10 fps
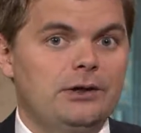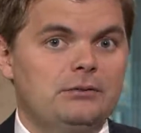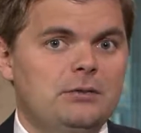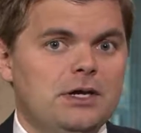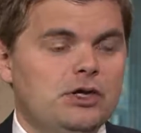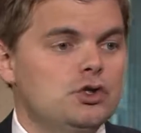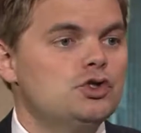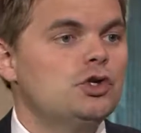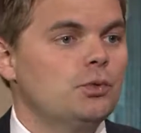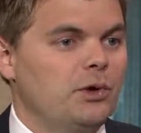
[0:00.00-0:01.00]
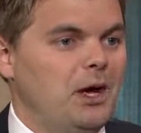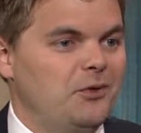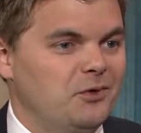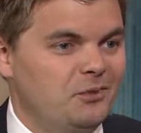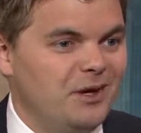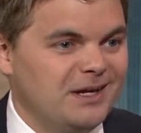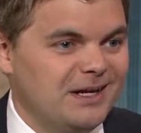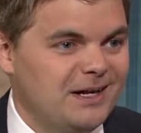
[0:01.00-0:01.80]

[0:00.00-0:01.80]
and you shouldn't run out of your money.